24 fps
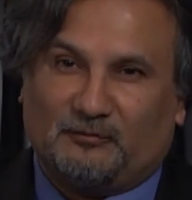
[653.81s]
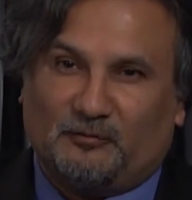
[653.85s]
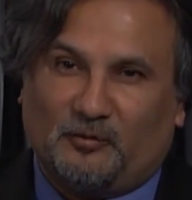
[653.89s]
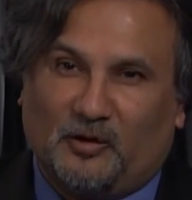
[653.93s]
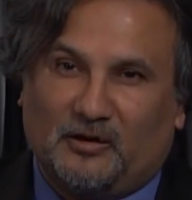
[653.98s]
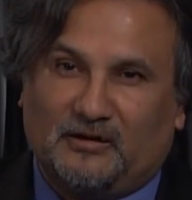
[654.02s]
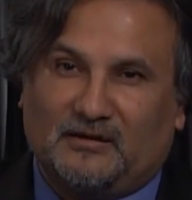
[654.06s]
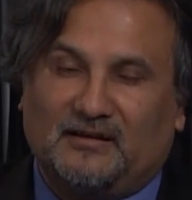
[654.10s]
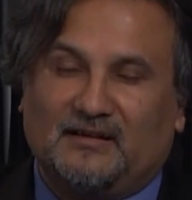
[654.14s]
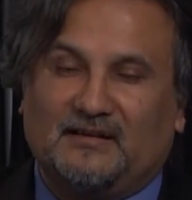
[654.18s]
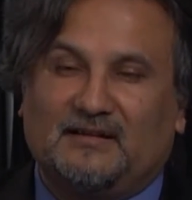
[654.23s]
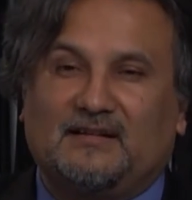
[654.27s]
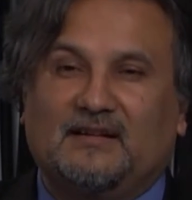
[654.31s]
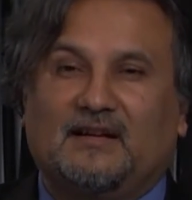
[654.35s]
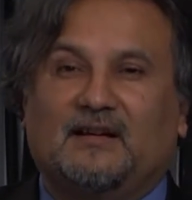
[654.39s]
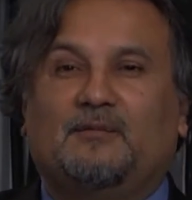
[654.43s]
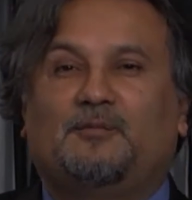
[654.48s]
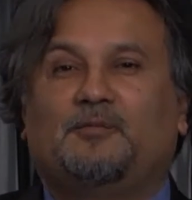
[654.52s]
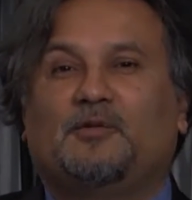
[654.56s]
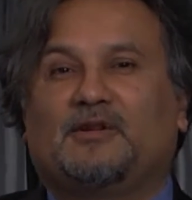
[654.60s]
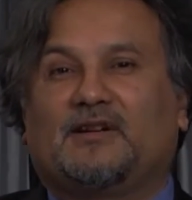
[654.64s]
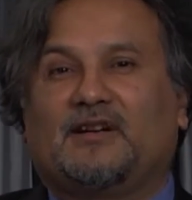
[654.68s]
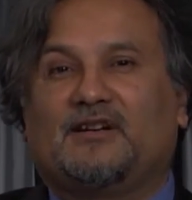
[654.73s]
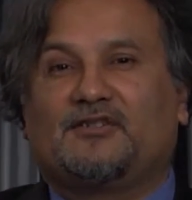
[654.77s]
What is the
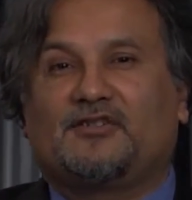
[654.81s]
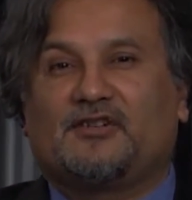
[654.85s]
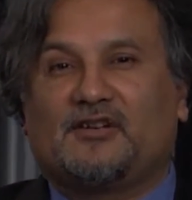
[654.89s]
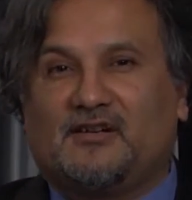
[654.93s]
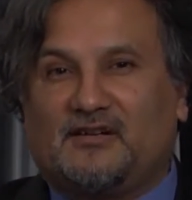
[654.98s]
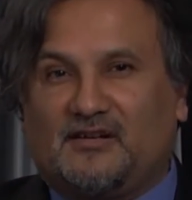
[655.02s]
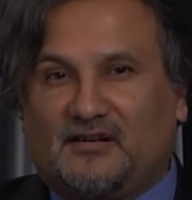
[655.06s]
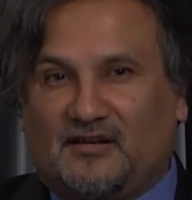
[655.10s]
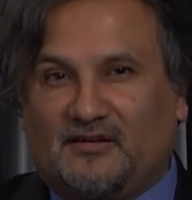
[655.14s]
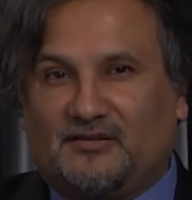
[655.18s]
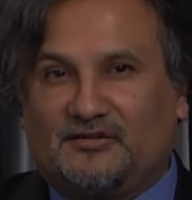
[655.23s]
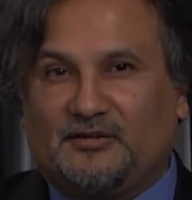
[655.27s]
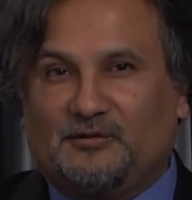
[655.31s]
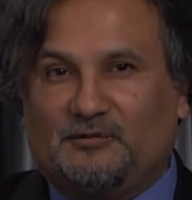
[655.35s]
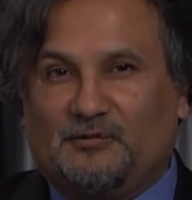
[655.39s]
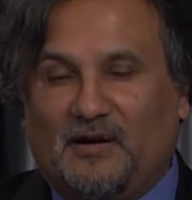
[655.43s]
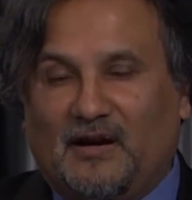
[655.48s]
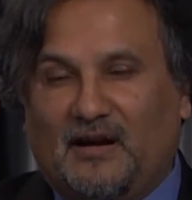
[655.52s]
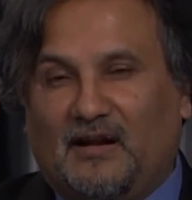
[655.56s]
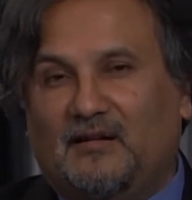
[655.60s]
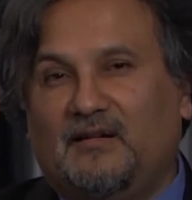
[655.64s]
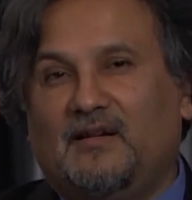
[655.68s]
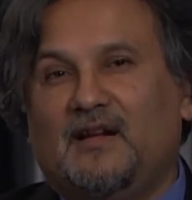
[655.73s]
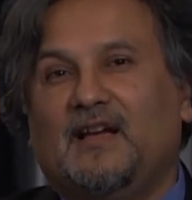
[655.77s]
potential energy?
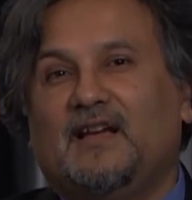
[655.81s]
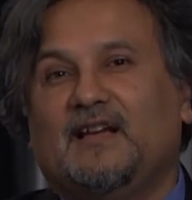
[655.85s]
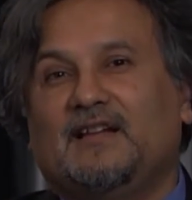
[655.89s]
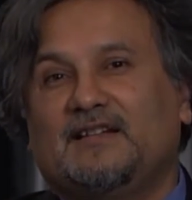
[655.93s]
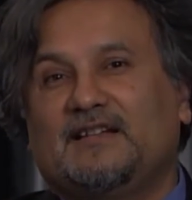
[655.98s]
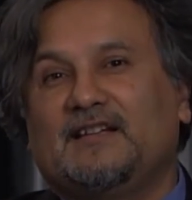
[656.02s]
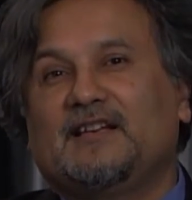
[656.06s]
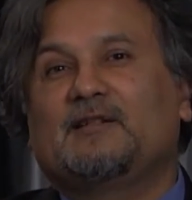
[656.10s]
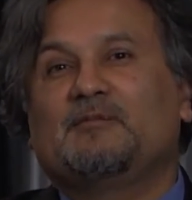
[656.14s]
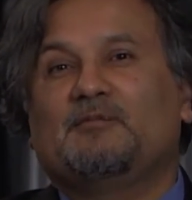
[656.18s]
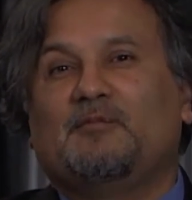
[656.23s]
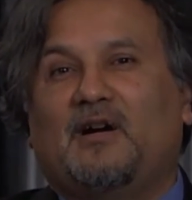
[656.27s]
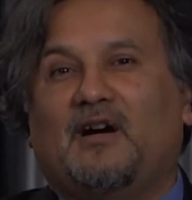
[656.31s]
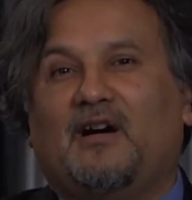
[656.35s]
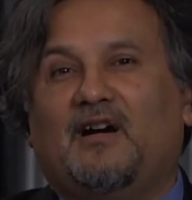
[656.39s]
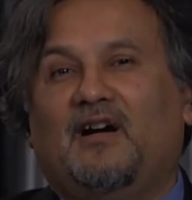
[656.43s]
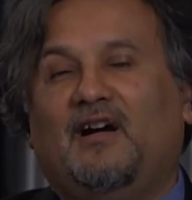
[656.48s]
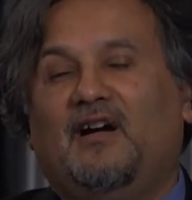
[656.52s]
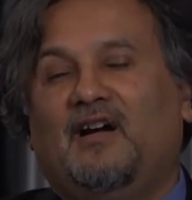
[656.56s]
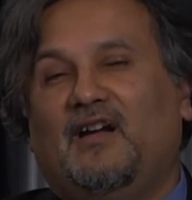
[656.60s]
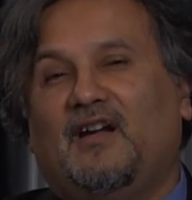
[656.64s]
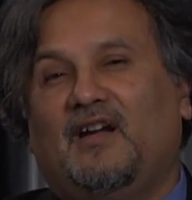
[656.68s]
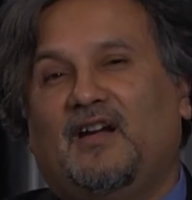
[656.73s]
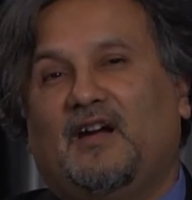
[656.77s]
Well,
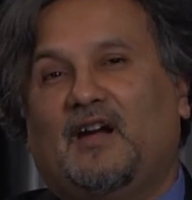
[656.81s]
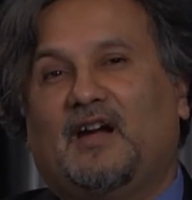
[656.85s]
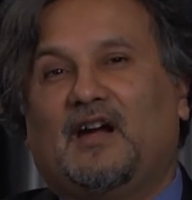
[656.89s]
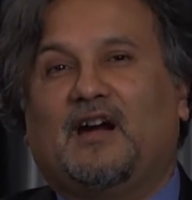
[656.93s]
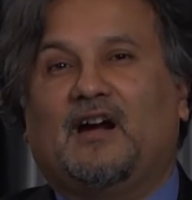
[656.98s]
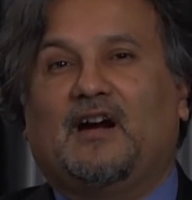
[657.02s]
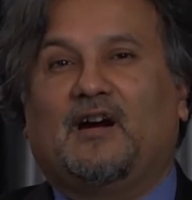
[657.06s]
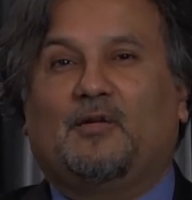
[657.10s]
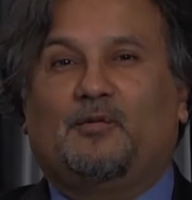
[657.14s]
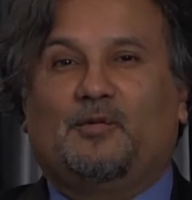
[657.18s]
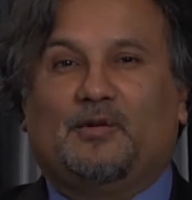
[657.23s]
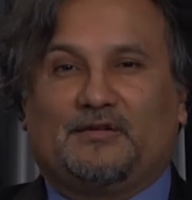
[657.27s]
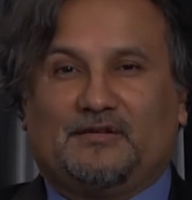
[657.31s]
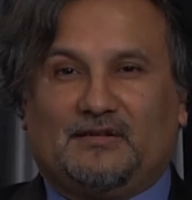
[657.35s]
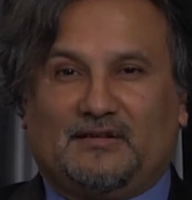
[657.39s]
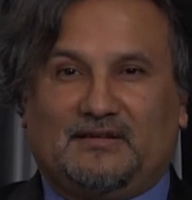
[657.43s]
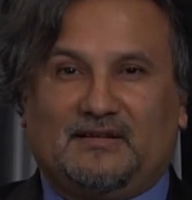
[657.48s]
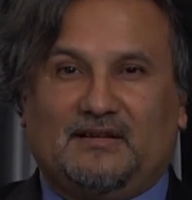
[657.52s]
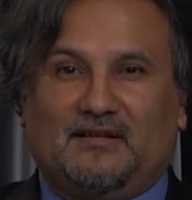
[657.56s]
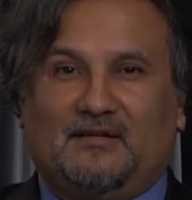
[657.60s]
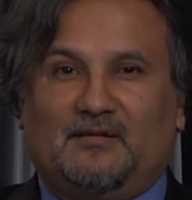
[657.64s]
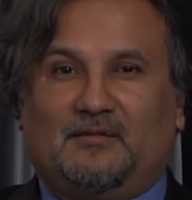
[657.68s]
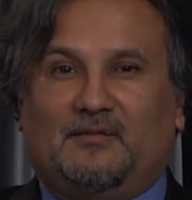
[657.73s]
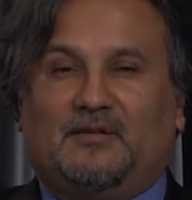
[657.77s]
sigma, which is
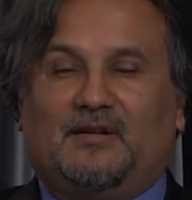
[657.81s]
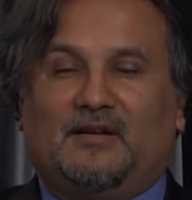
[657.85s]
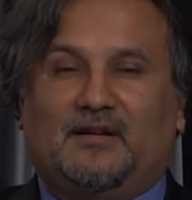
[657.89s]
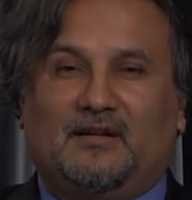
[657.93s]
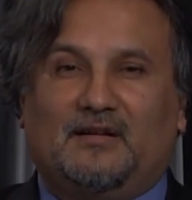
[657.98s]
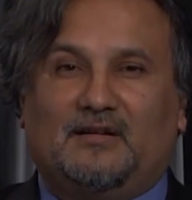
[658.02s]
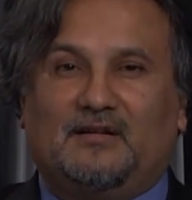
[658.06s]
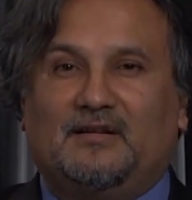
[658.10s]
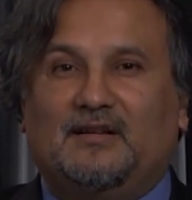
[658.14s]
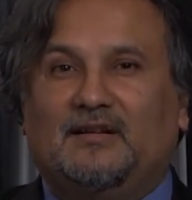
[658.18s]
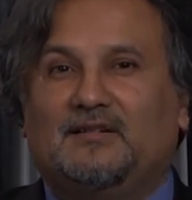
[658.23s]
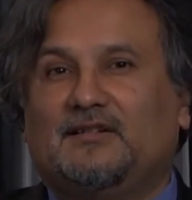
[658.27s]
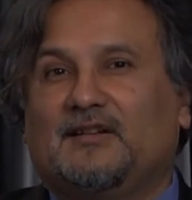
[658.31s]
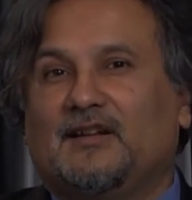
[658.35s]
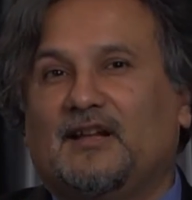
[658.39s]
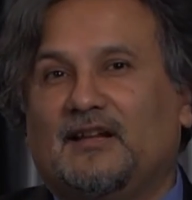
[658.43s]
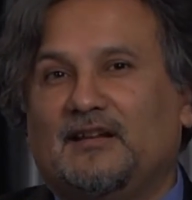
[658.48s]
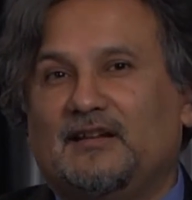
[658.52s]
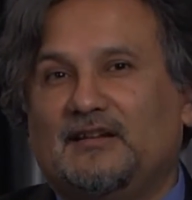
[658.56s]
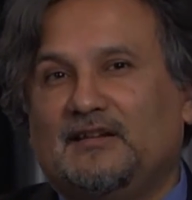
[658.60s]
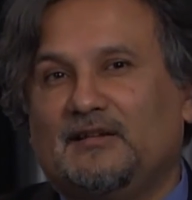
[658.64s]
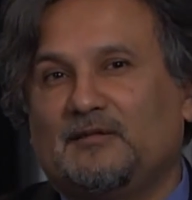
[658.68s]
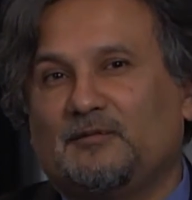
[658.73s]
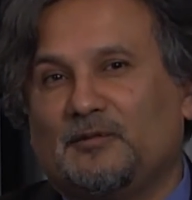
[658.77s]
the
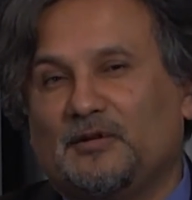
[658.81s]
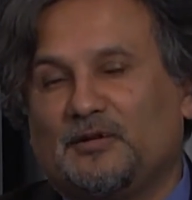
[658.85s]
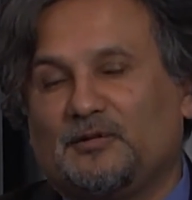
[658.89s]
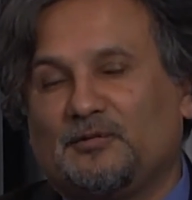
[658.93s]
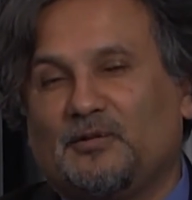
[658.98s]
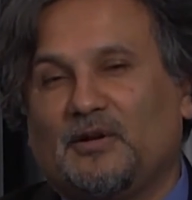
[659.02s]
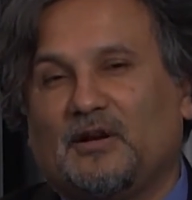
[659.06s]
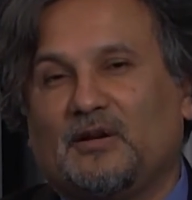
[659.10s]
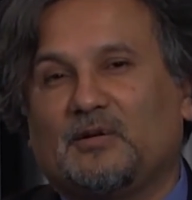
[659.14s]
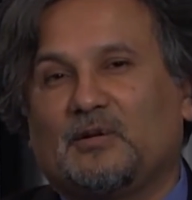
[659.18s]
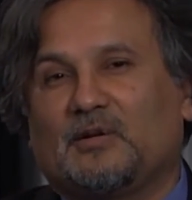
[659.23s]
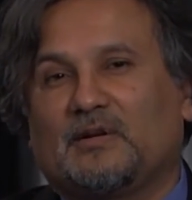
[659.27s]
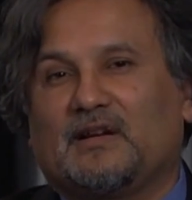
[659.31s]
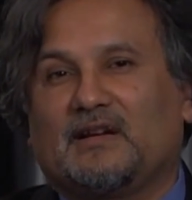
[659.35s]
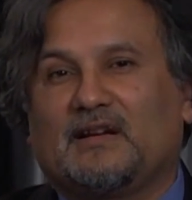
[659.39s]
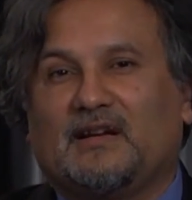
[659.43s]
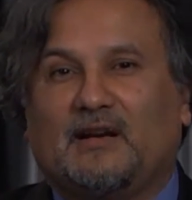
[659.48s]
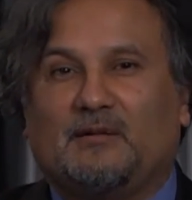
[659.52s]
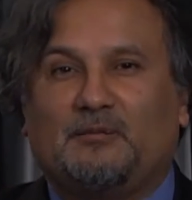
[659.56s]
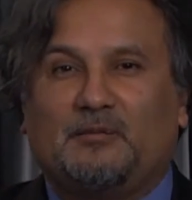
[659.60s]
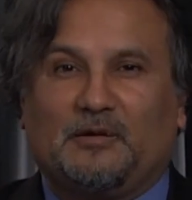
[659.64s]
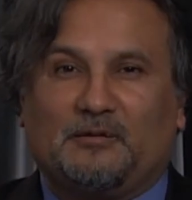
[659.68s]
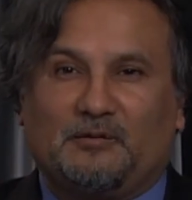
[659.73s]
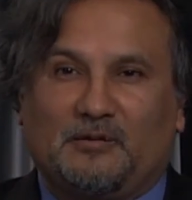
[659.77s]
distance which we are looking
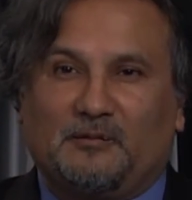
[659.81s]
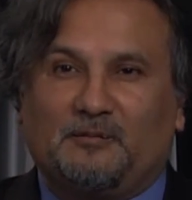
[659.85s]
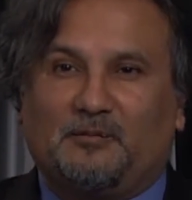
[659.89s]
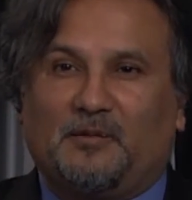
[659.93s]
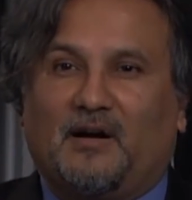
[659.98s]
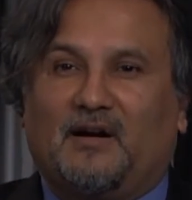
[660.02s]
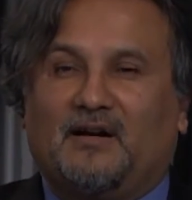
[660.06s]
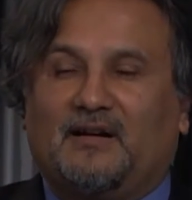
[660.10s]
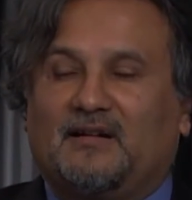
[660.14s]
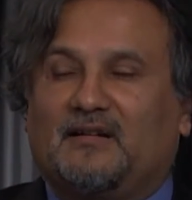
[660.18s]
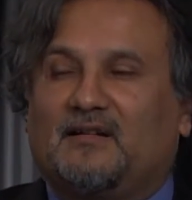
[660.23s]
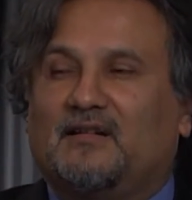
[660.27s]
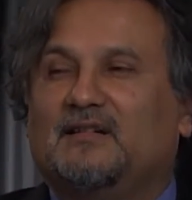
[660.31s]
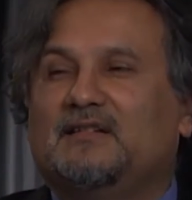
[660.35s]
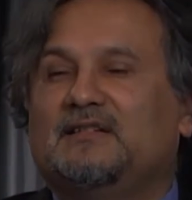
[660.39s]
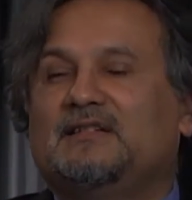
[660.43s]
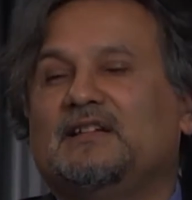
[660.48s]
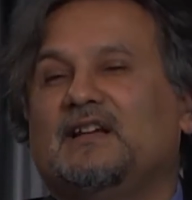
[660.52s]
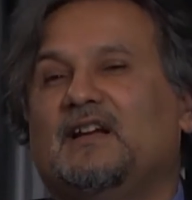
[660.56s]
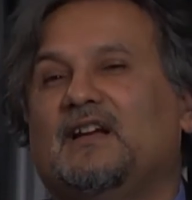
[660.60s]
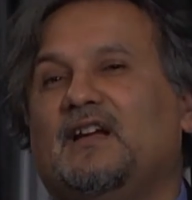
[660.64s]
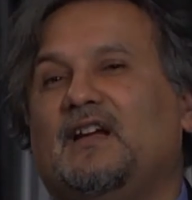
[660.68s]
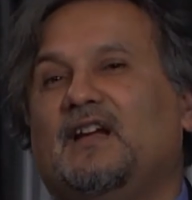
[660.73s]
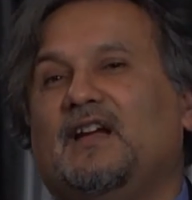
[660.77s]
at between particles,
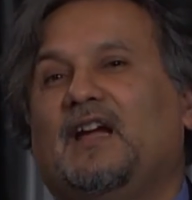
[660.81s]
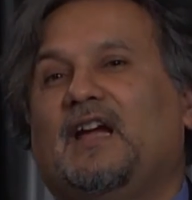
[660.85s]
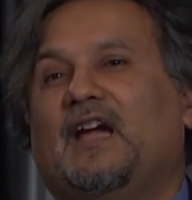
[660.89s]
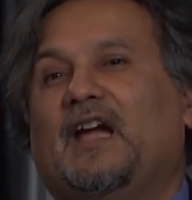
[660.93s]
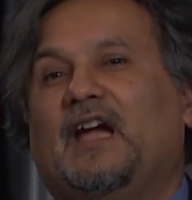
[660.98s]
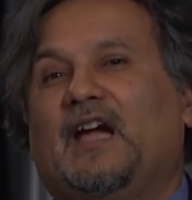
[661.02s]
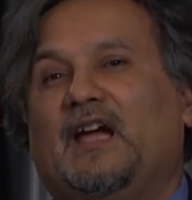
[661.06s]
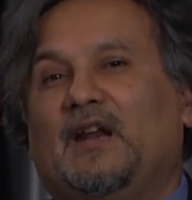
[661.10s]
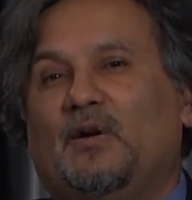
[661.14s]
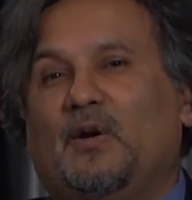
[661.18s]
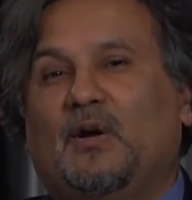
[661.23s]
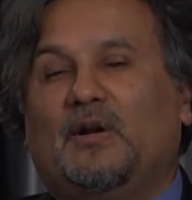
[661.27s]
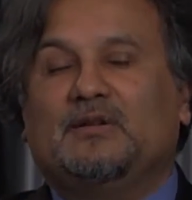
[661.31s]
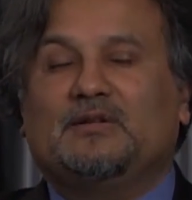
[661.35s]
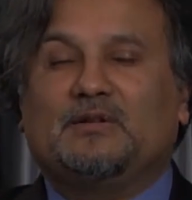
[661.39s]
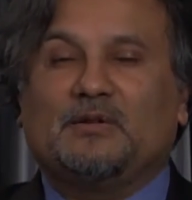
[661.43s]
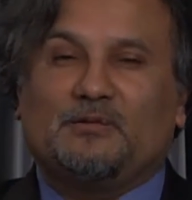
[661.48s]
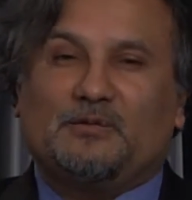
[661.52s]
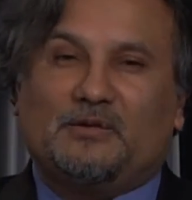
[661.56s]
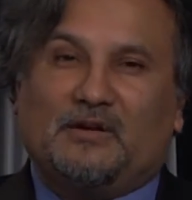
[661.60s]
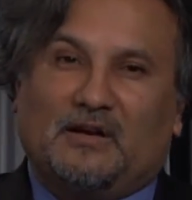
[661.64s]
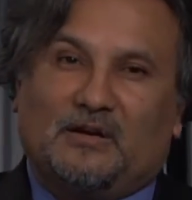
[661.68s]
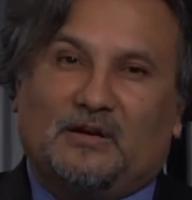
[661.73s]
and also we are